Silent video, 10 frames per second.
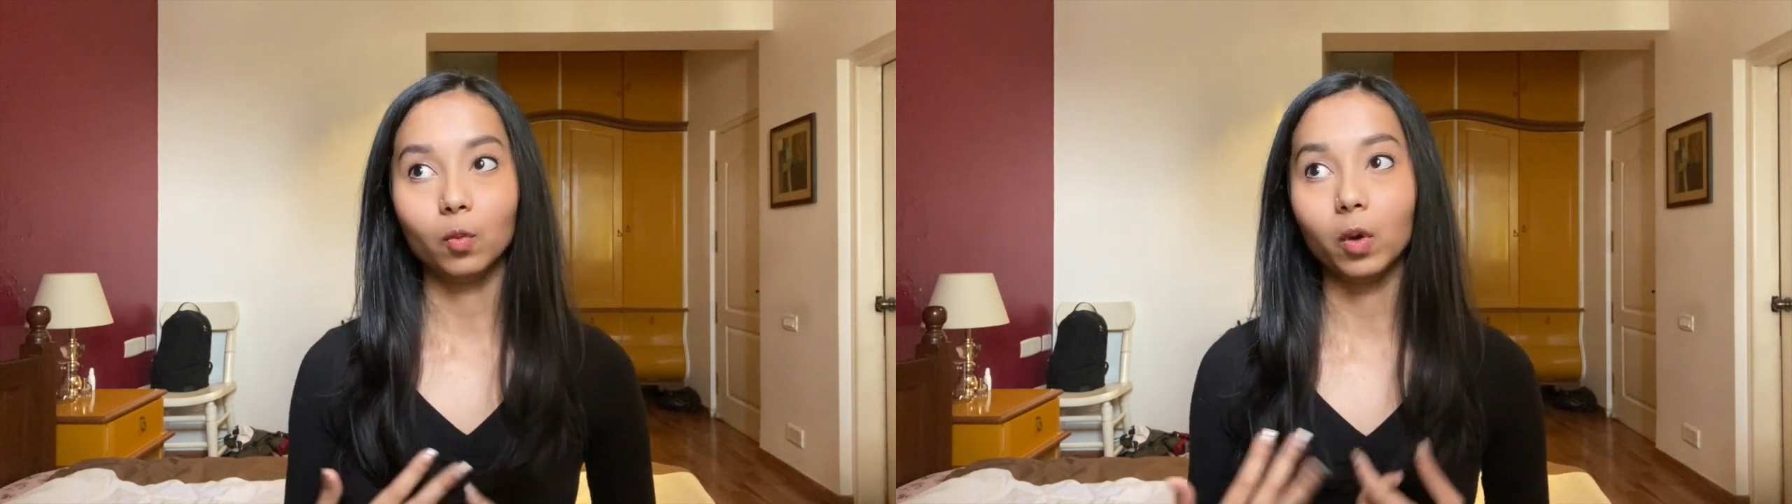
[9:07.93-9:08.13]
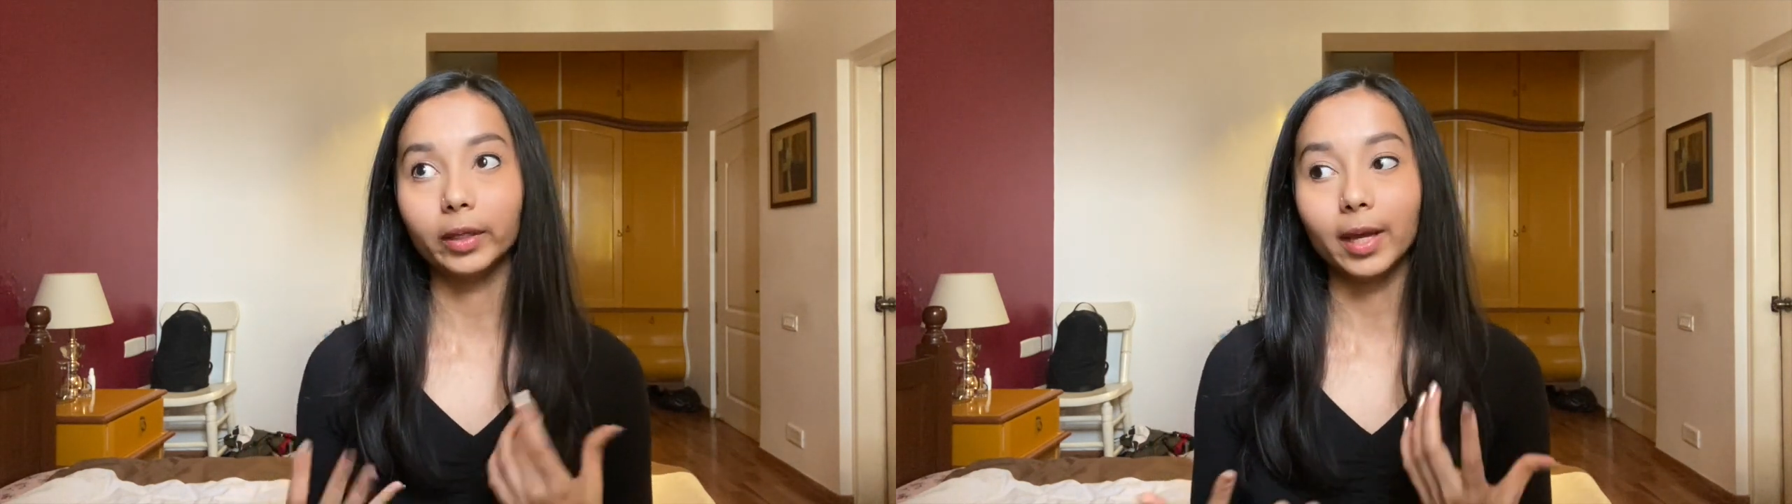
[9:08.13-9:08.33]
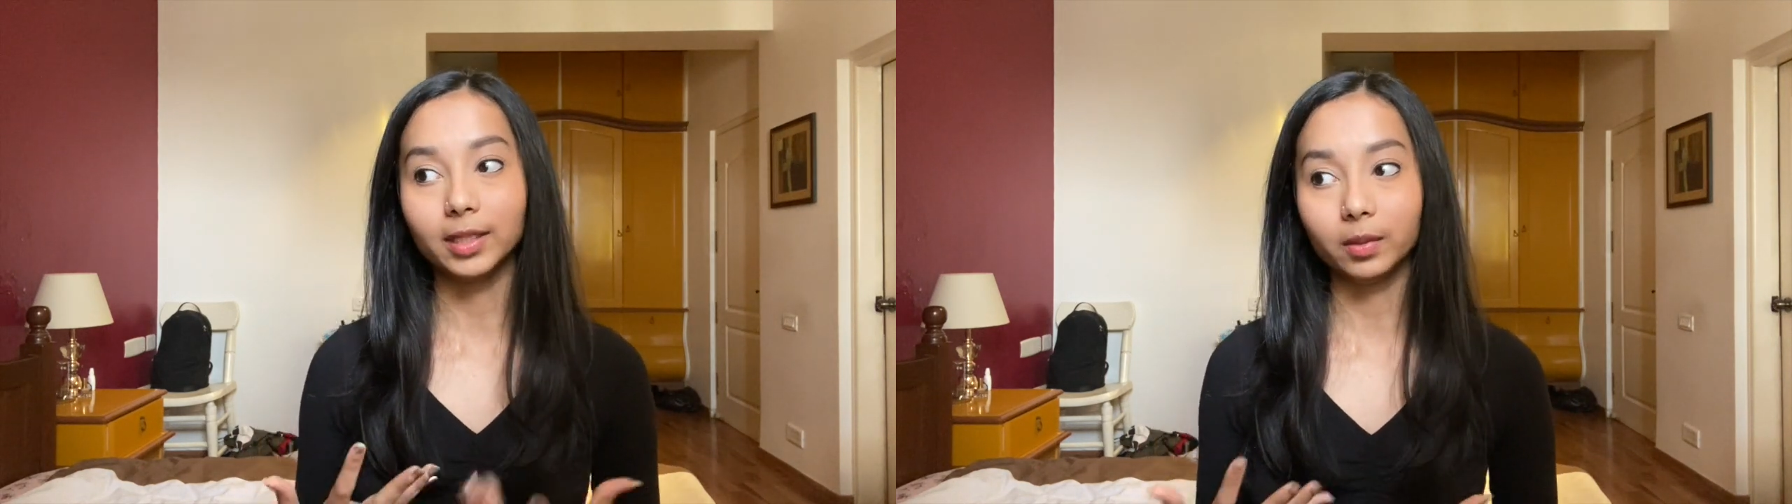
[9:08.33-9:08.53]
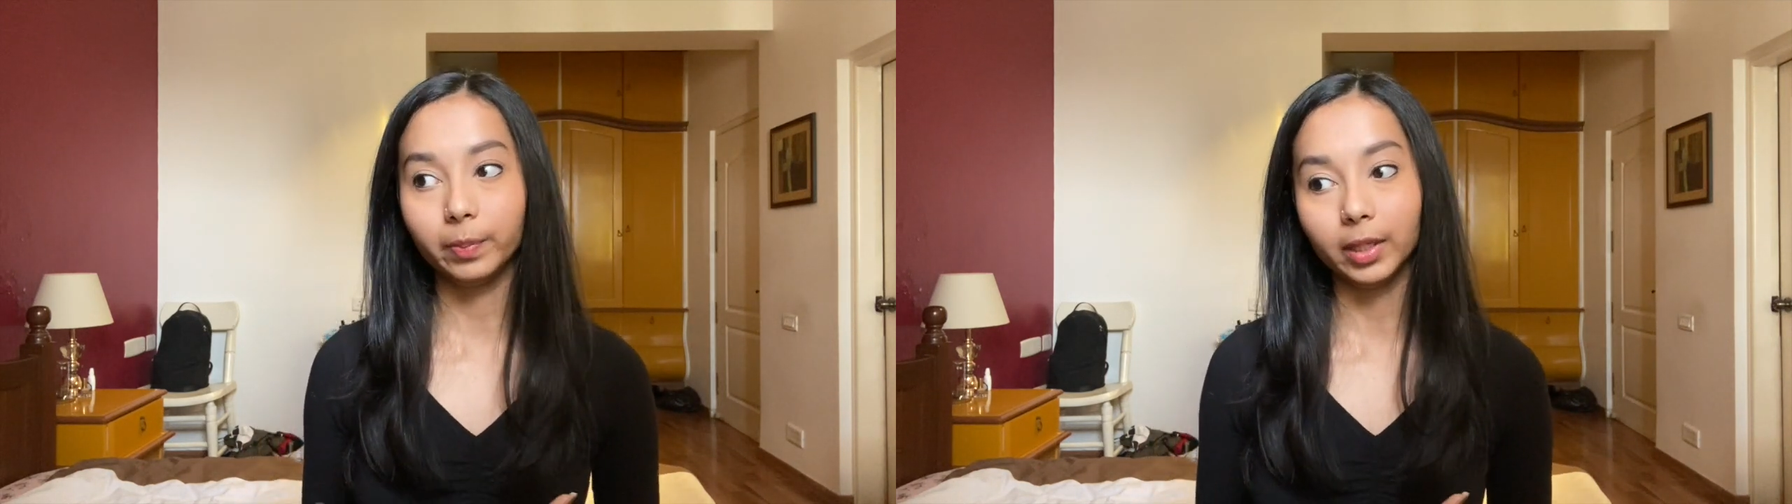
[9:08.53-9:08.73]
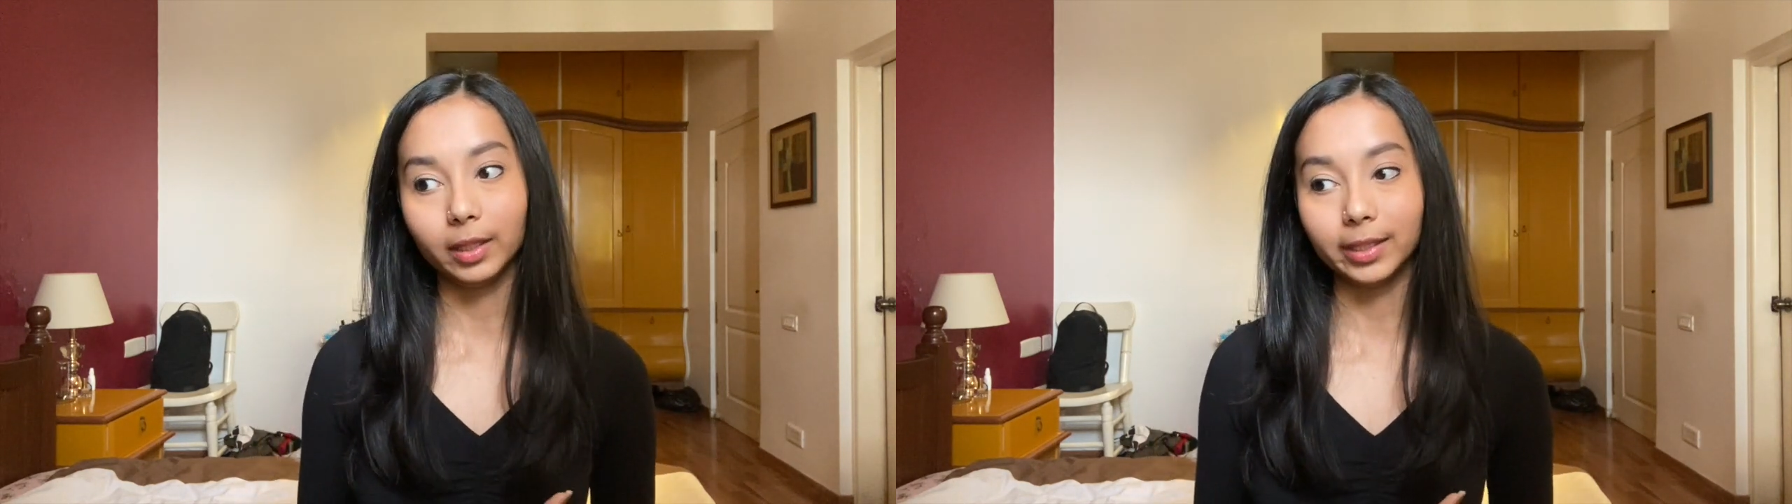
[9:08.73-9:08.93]
what has
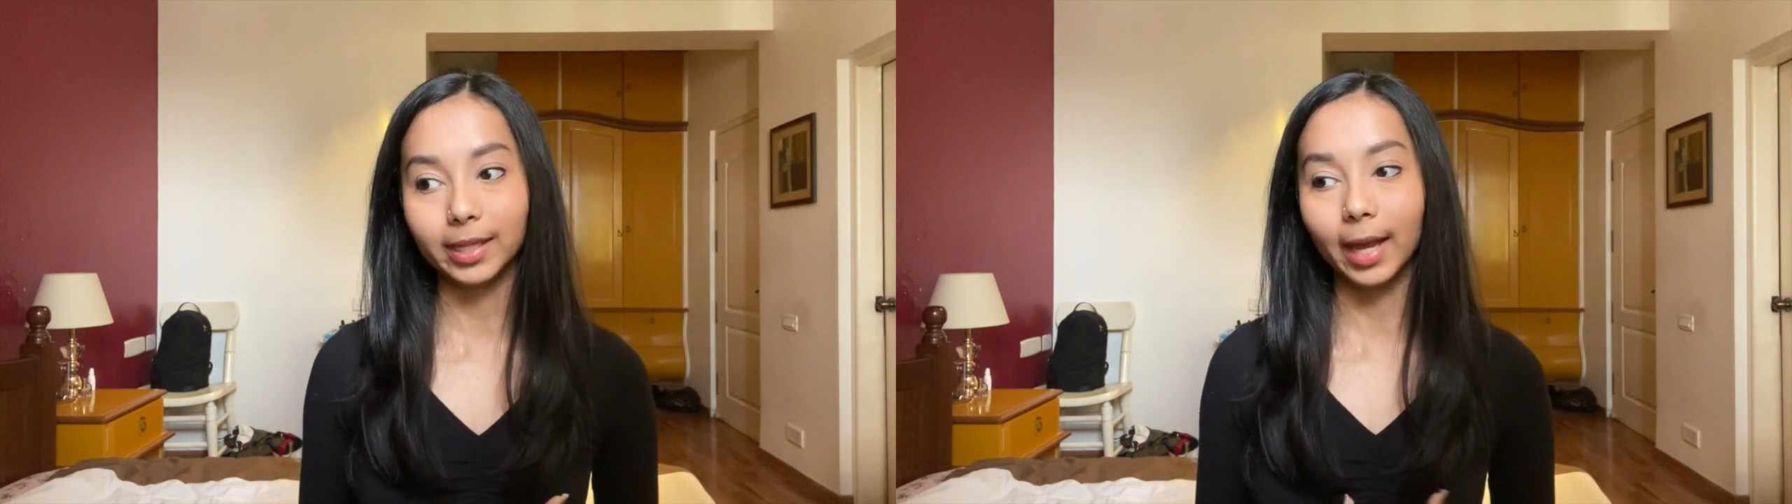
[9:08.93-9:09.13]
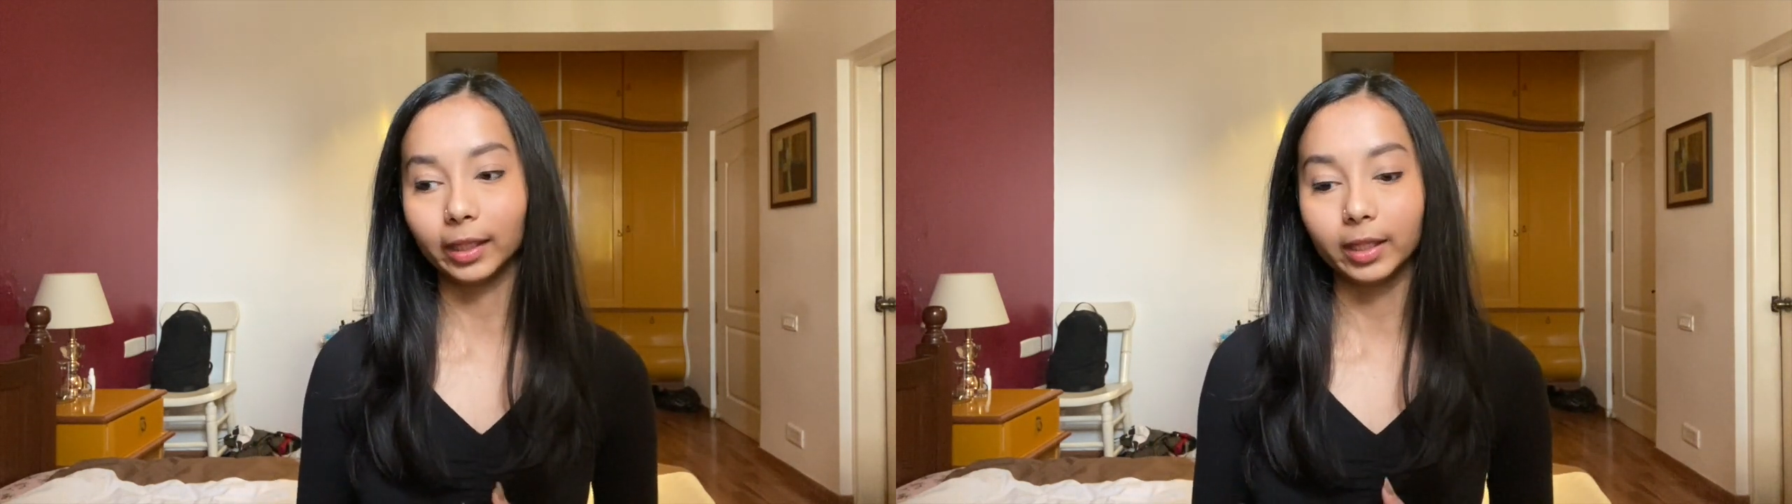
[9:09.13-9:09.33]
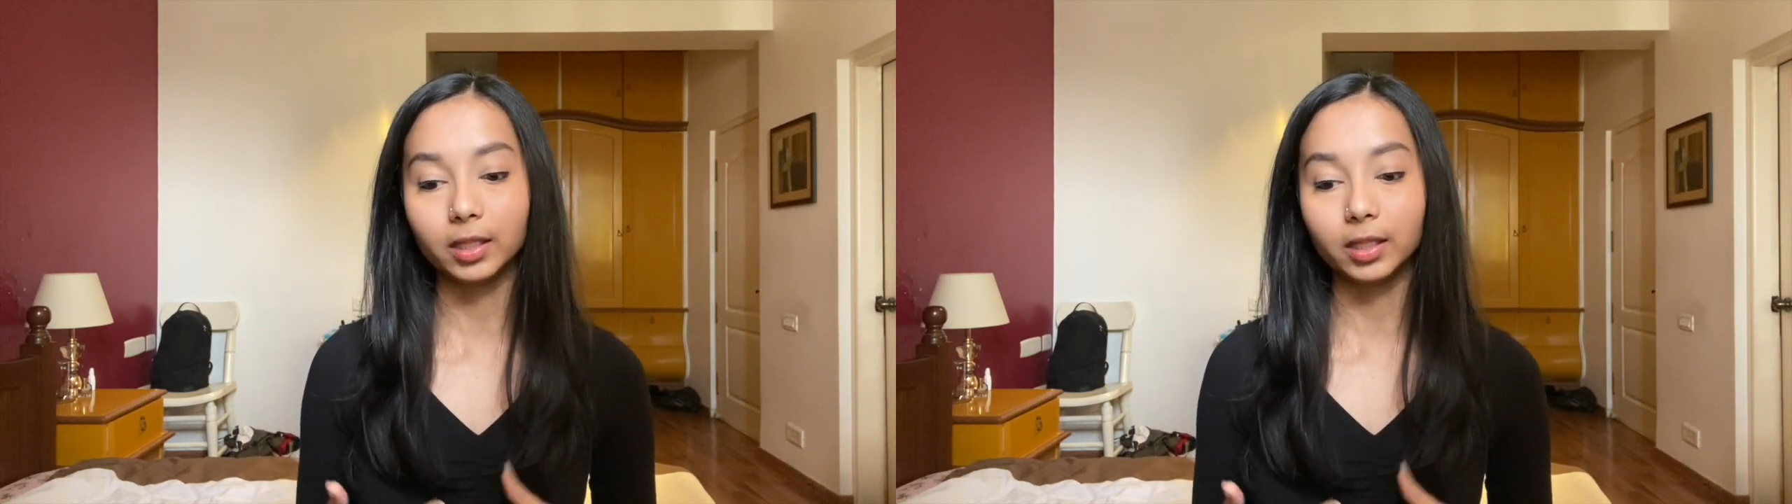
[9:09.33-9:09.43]
it been exactly?